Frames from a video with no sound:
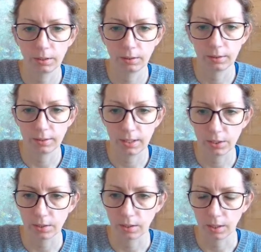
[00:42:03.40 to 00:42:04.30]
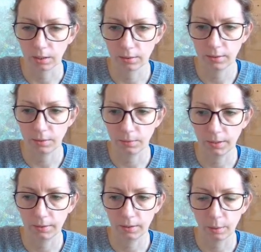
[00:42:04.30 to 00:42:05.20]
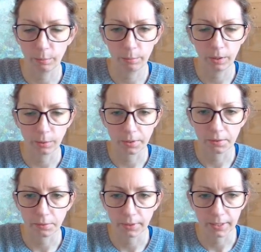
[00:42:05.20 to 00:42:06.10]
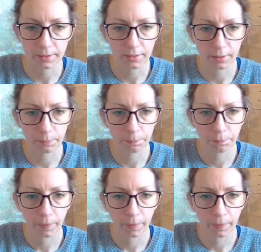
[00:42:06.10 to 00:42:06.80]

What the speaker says: on this kitchen again. So I only got part way through last time.